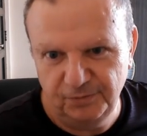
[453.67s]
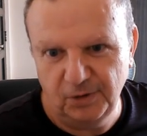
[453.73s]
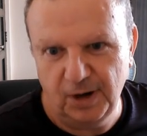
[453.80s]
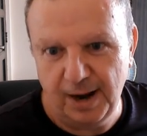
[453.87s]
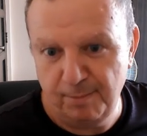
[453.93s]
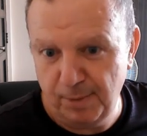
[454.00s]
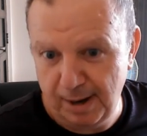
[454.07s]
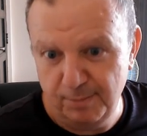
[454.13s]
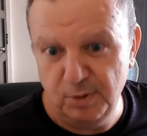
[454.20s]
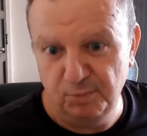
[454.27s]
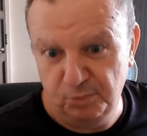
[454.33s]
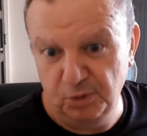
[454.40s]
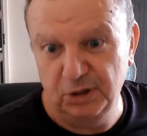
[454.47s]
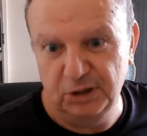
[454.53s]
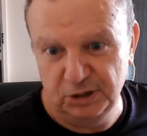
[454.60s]
I'm in
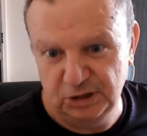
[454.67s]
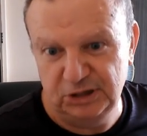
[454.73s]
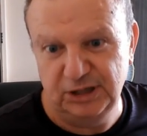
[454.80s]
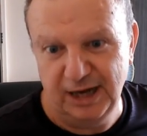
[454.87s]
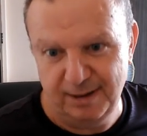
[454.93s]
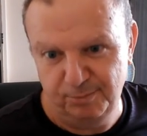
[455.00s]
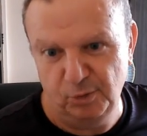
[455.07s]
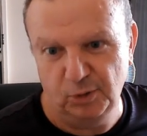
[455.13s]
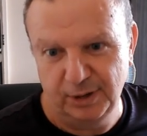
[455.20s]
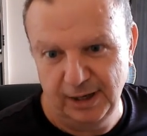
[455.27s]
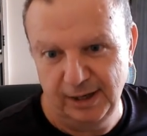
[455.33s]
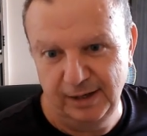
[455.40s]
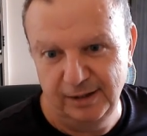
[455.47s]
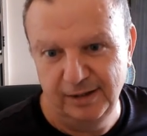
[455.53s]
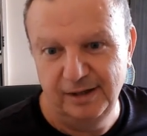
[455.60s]
pretty good shape,
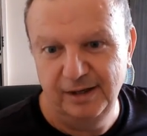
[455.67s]
okay?